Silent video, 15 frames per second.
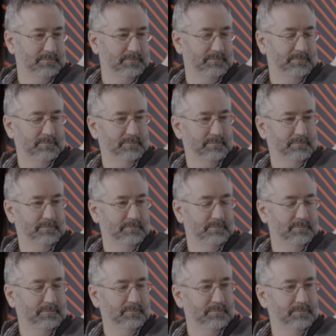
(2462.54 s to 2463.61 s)

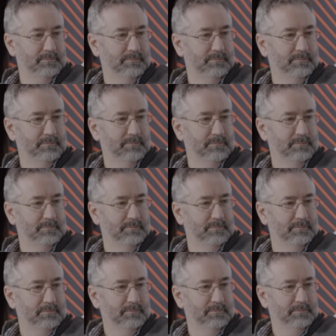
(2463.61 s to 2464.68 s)

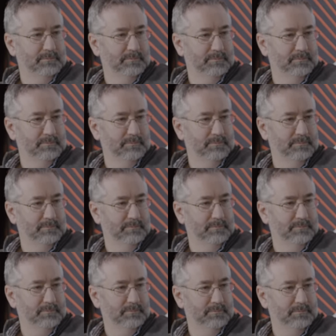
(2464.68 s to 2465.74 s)

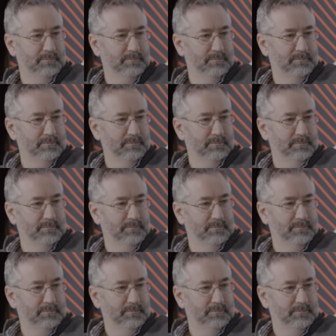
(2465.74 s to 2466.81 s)

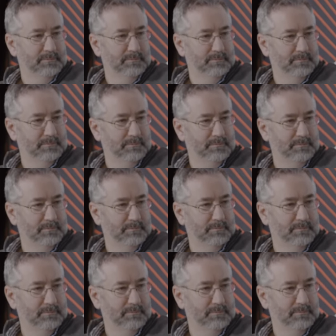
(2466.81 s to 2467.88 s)

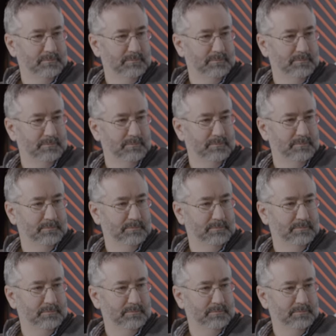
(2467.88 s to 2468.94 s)

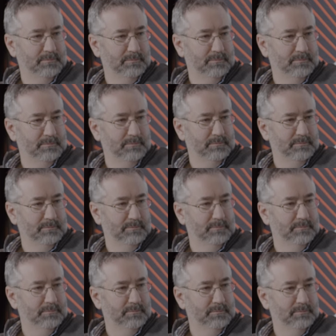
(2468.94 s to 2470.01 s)

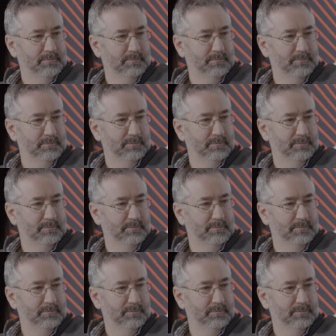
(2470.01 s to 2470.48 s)
(silent)